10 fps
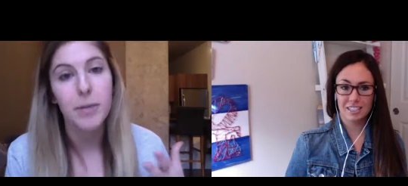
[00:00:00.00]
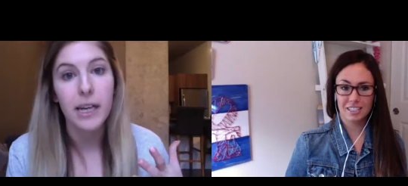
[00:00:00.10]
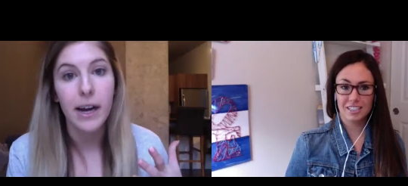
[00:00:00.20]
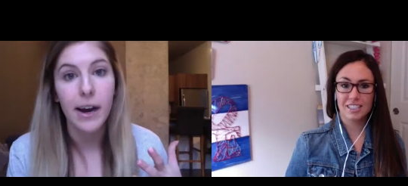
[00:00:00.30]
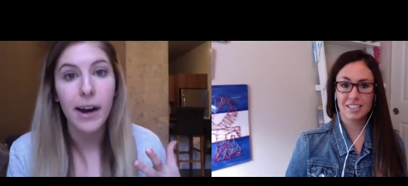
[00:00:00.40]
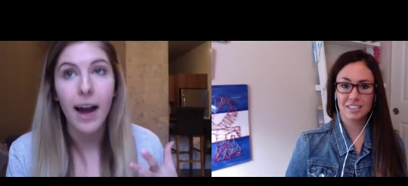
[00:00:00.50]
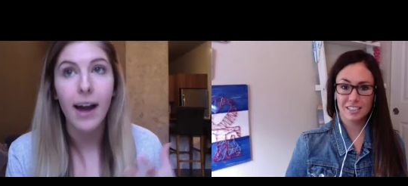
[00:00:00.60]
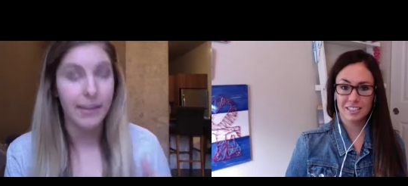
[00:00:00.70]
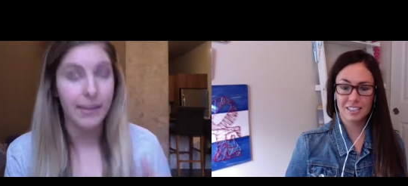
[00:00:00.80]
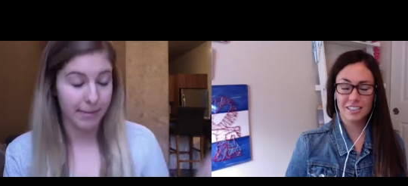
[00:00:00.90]
Speaker 1: year,
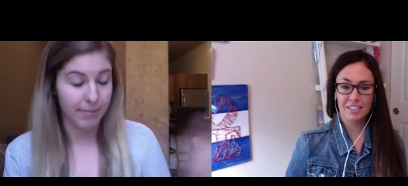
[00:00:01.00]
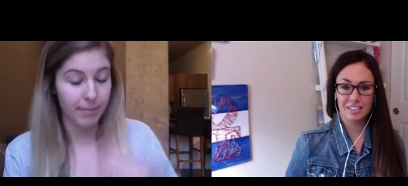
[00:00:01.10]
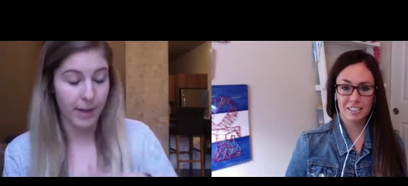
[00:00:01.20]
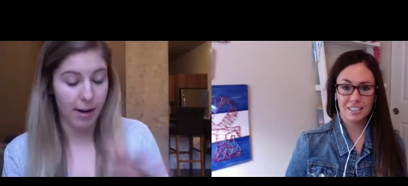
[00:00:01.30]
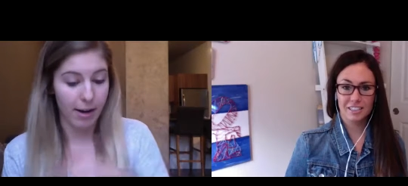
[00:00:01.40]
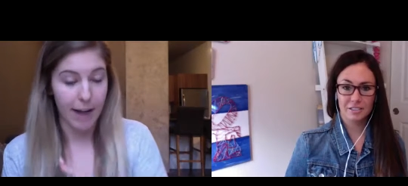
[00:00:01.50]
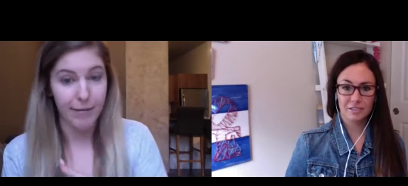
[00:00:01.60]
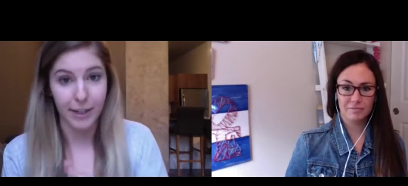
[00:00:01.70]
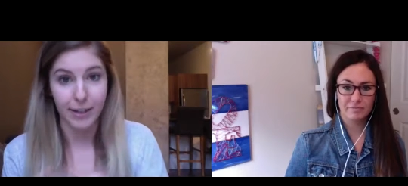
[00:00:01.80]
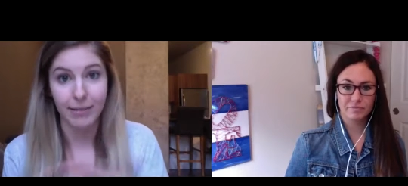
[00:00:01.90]
you know,
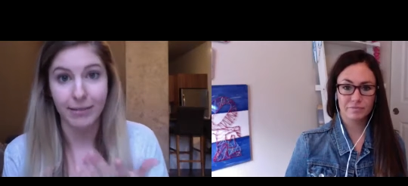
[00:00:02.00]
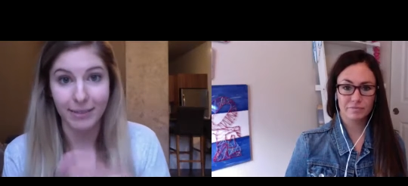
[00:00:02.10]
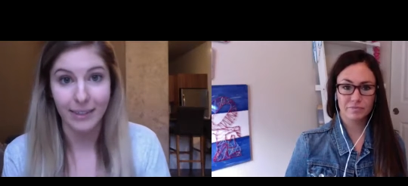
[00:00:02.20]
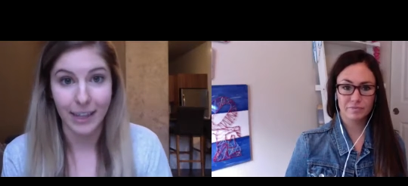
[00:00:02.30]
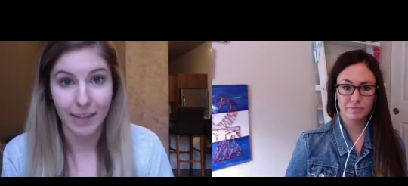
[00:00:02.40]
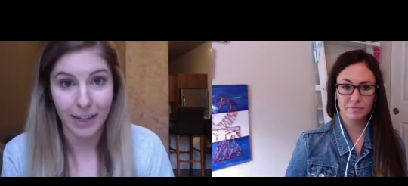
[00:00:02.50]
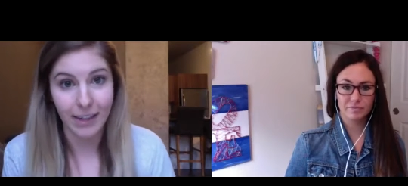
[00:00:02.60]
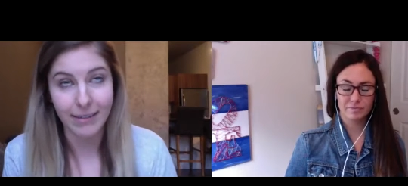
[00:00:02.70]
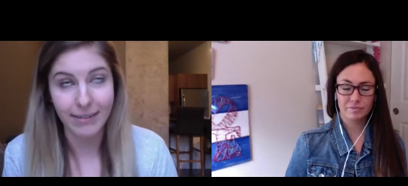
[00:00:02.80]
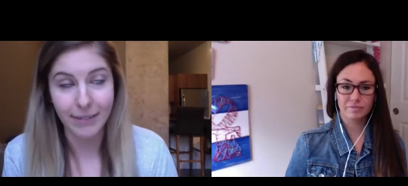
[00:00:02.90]
after
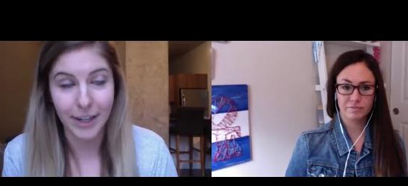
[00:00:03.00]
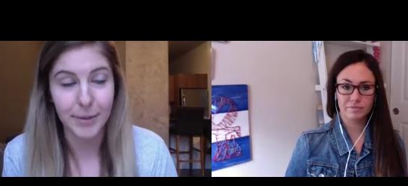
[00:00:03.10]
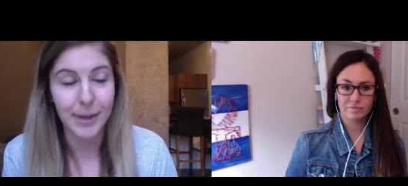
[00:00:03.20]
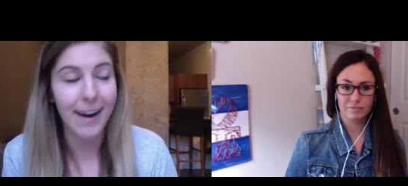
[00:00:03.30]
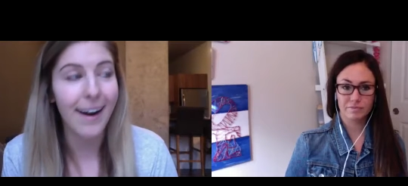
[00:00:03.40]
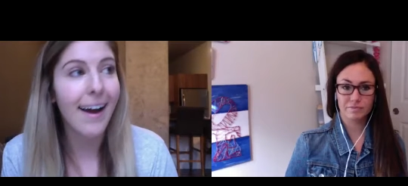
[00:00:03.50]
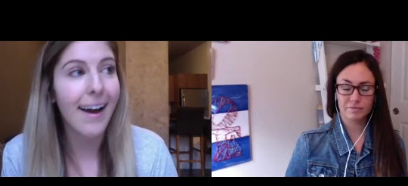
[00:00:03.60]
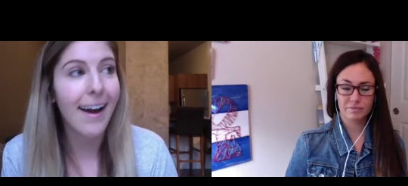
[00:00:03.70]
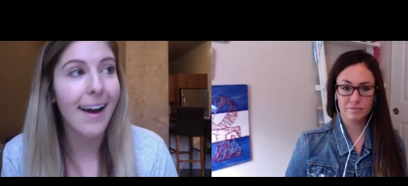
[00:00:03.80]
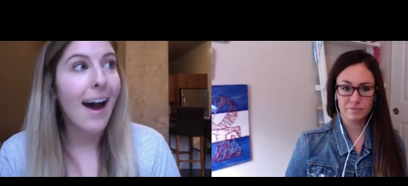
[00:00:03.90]
leaving freshman year,
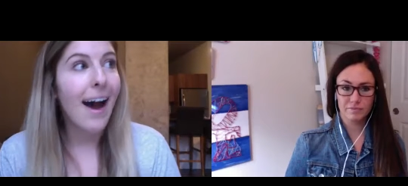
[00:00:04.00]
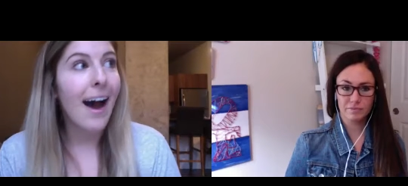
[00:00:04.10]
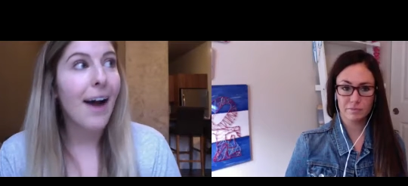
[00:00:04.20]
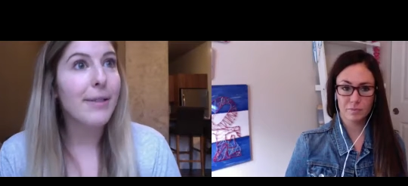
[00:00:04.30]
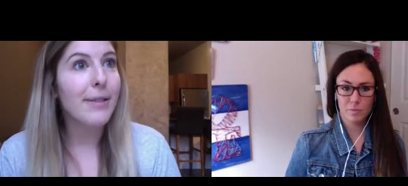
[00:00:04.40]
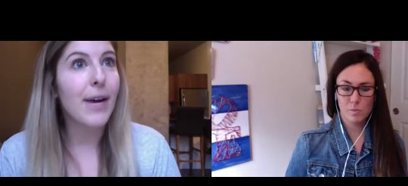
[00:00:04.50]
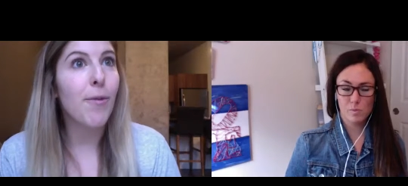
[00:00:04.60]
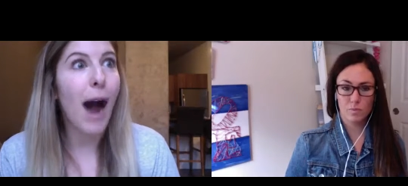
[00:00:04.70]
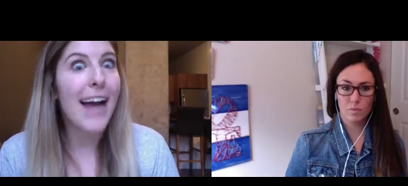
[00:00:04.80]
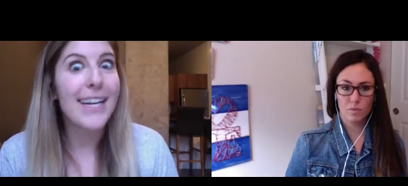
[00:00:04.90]
I was like,
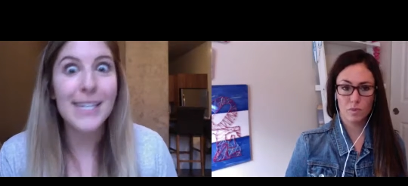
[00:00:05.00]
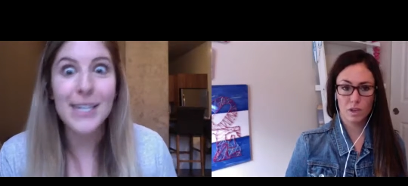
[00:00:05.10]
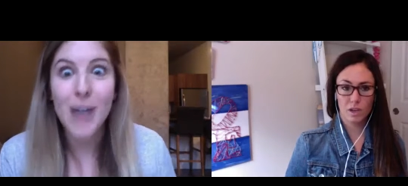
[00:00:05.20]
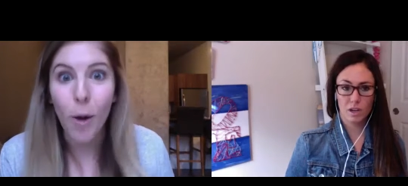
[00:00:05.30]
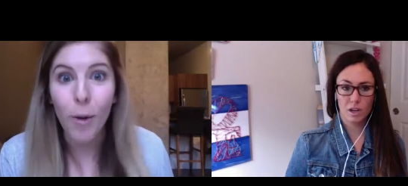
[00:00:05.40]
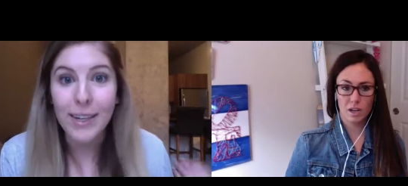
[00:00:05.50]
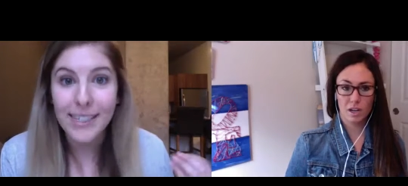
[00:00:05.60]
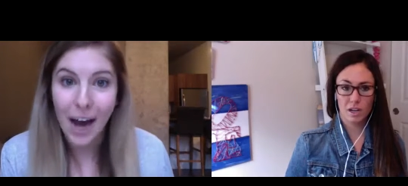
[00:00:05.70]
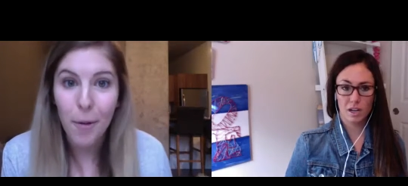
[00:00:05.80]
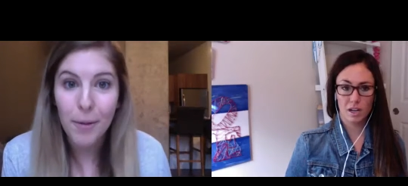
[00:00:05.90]
why did no one
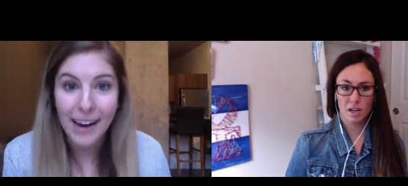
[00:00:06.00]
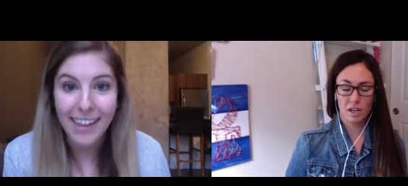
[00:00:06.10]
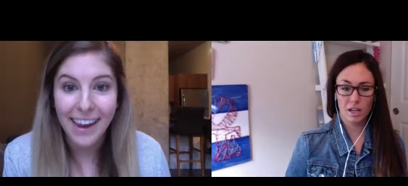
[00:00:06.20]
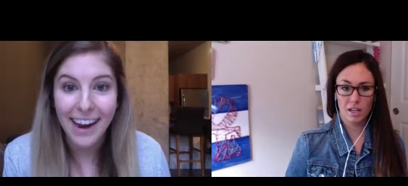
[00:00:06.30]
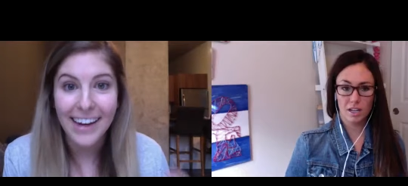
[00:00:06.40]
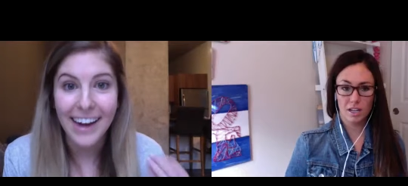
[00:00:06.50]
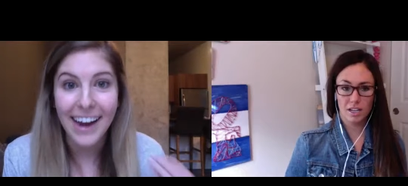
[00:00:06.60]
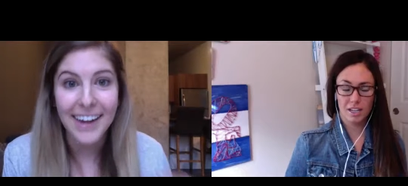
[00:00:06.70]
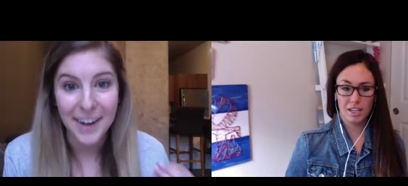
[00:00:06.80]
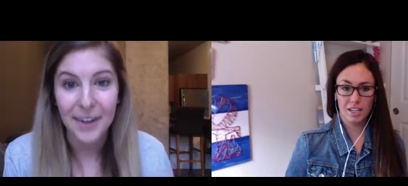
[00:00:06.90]
tell me that I
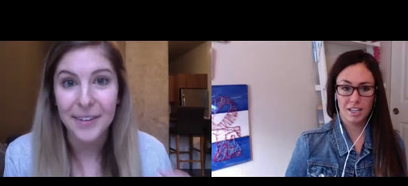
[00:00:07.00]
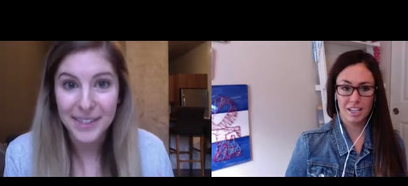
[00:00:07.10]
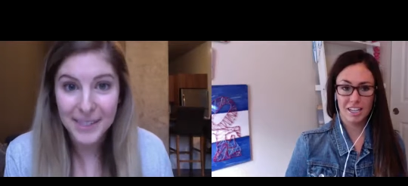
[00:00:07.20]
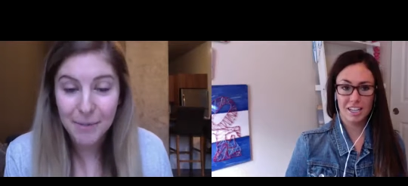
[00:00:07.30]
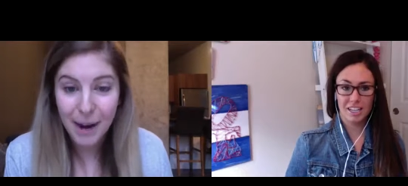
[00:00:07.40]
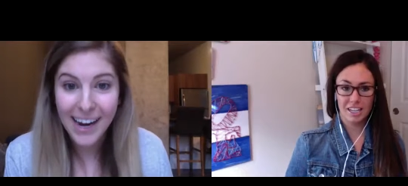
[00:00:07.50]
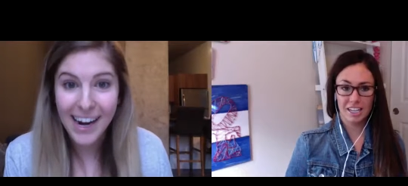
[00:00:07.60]
gained all this weight?